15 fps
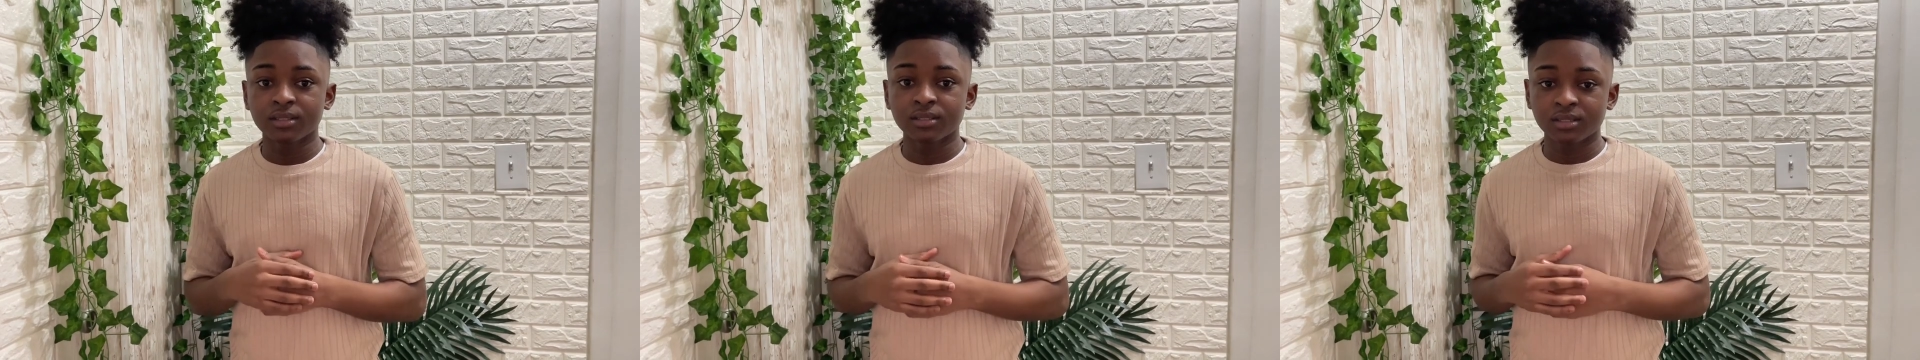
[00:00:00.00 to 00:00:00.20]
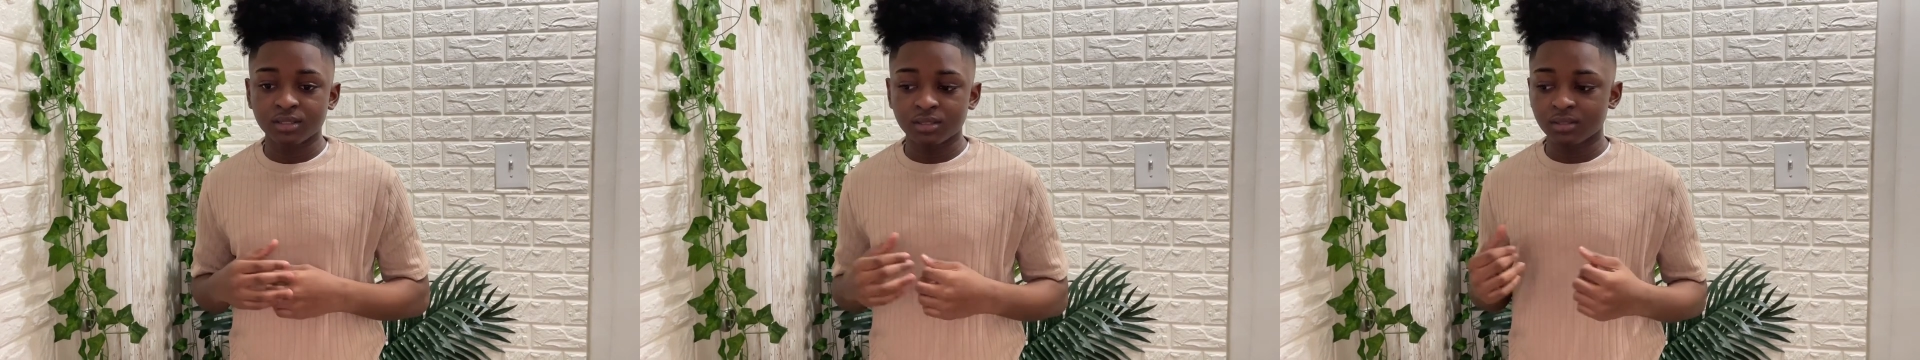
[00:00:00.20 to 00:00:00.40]

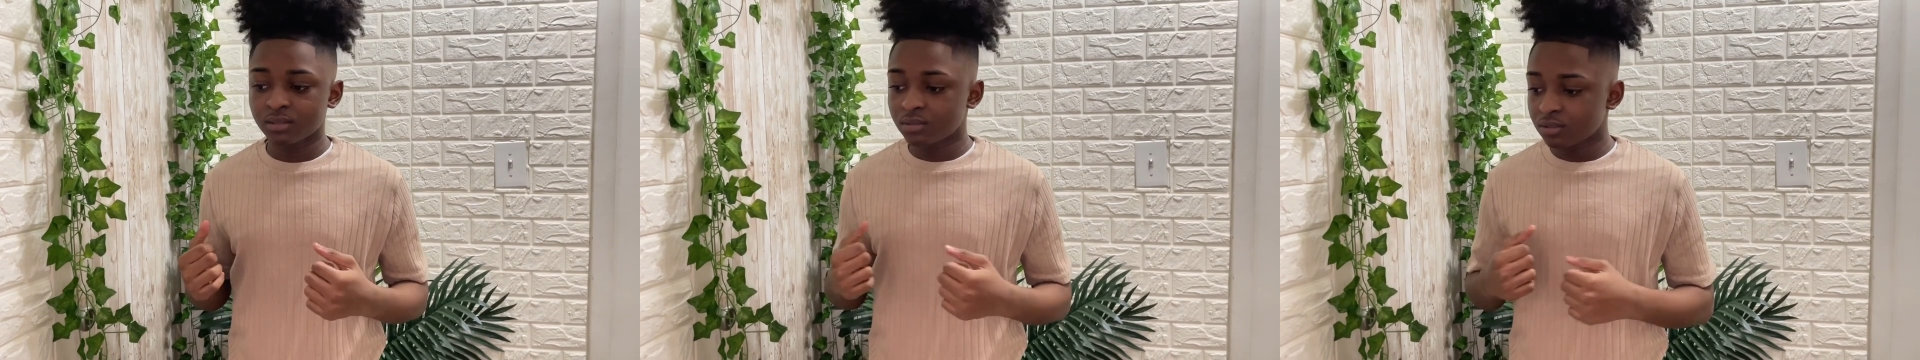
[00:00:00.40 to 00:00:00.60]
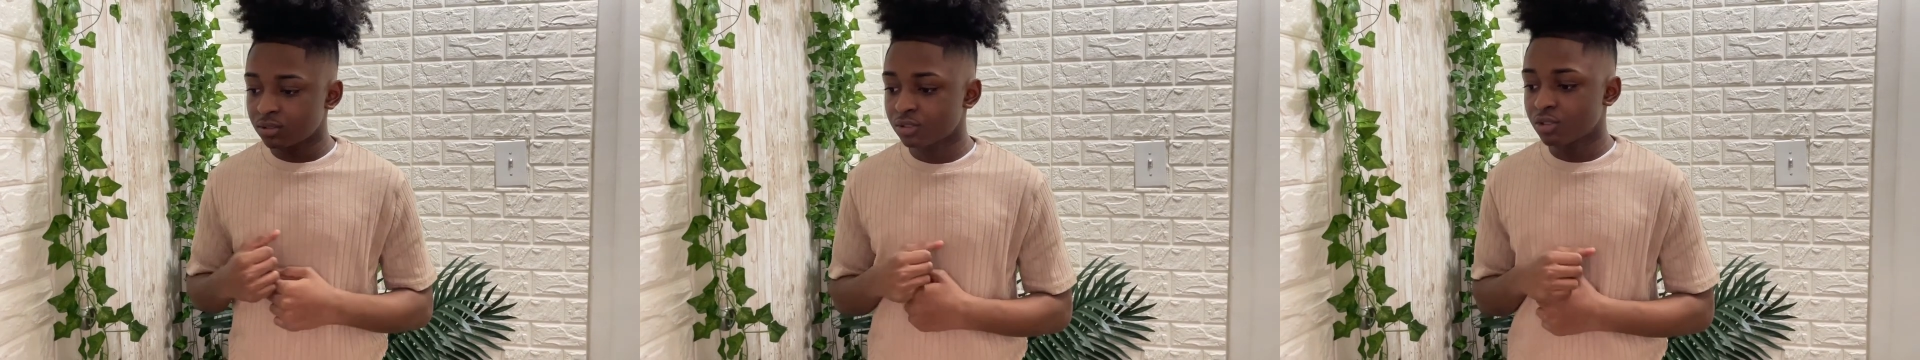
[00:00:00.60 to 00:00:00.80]

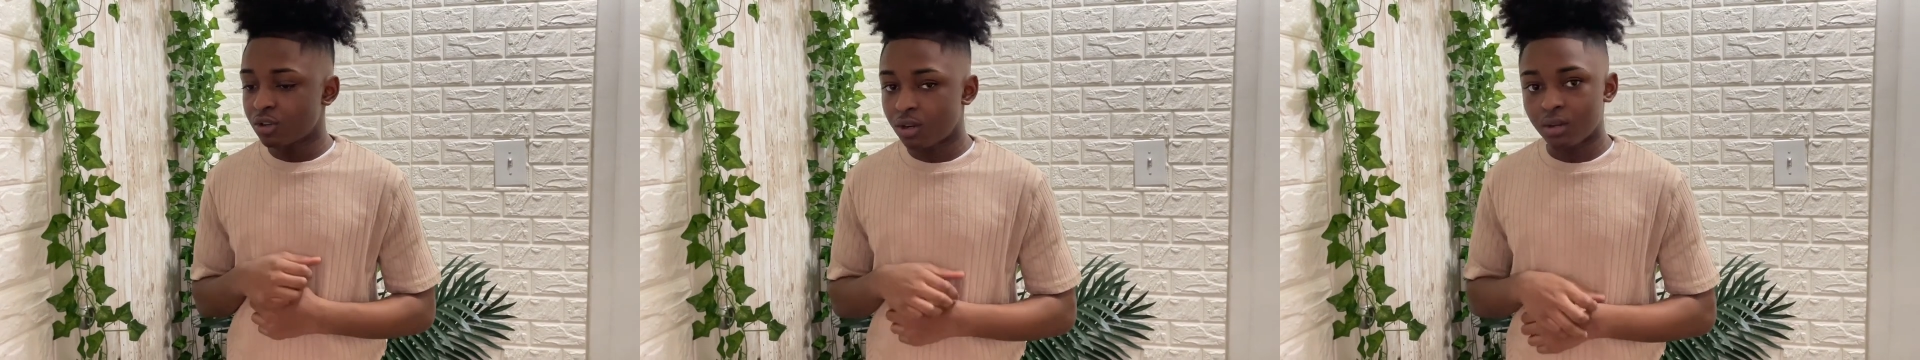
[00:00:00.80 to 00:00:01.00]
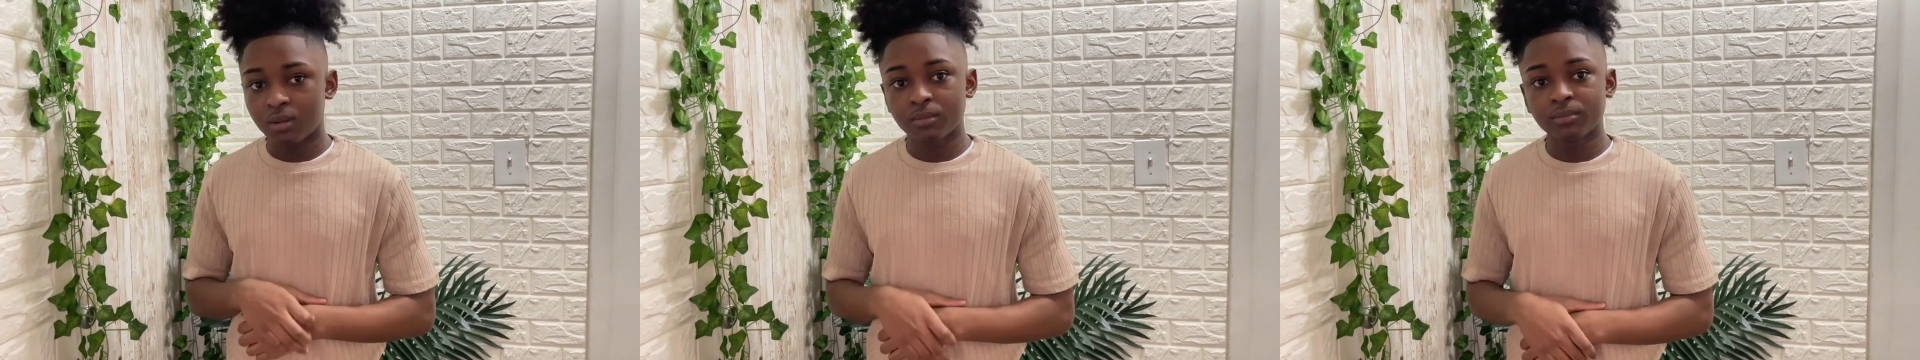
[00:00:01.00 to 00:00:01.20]
It's
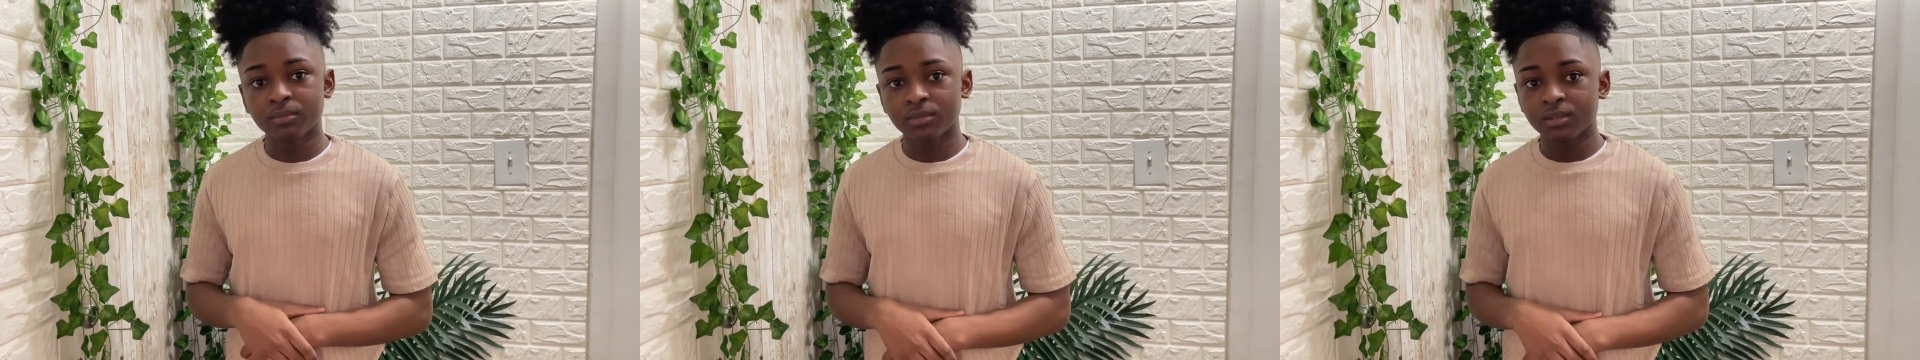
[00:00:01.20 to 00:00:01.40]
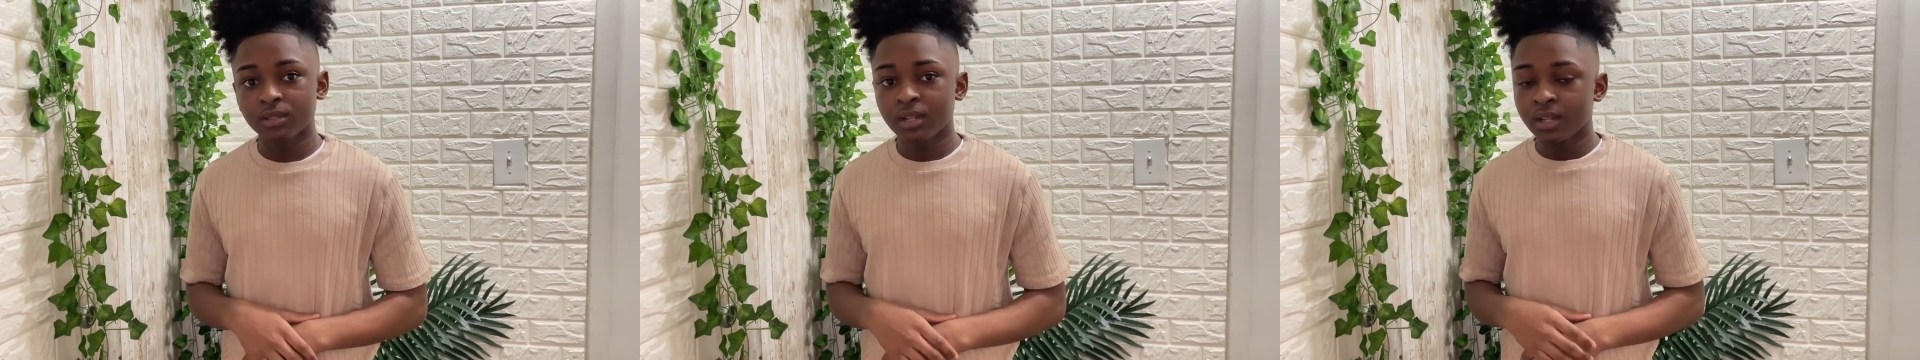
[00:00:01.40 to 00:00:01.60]

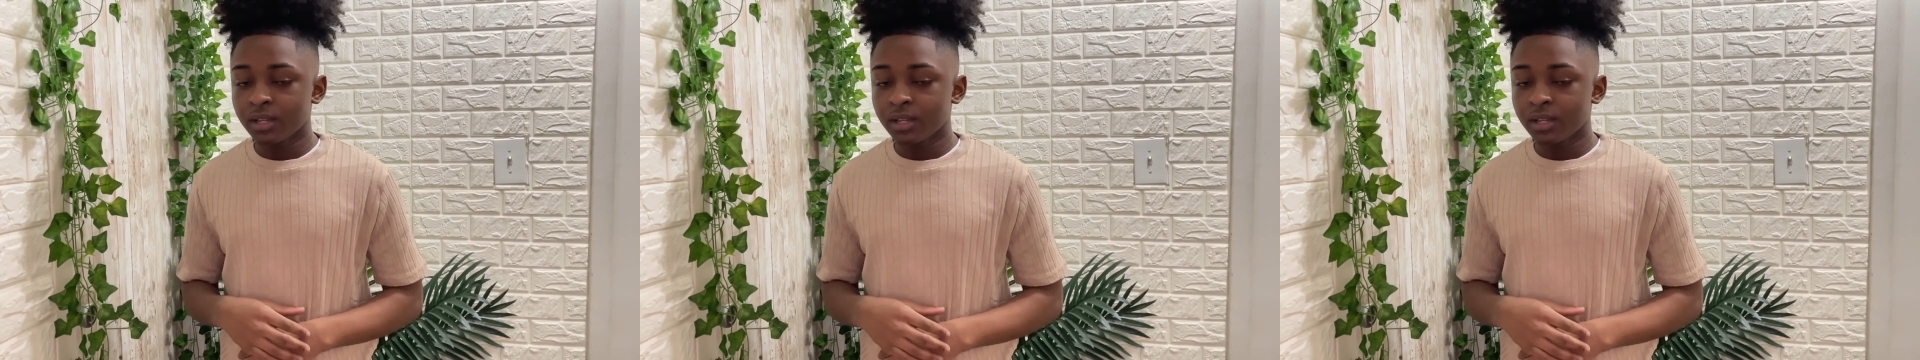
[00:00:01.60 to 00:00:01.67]
calm.